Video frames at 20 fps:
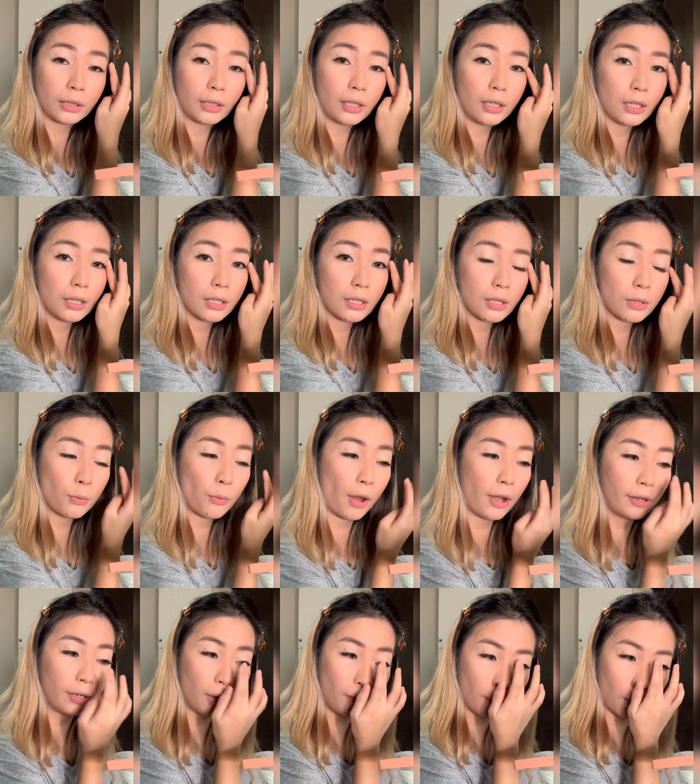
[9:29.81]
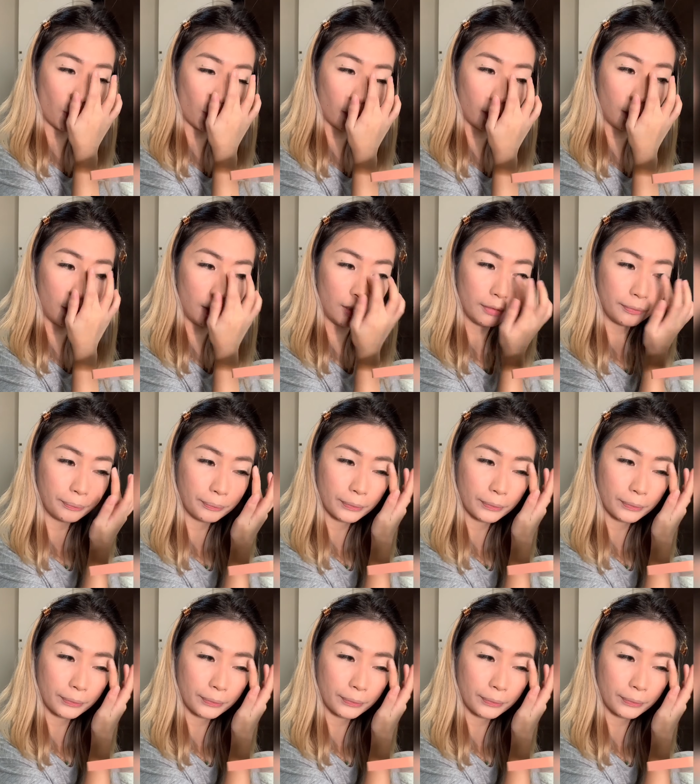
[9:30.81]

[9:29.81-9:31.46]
is wearable,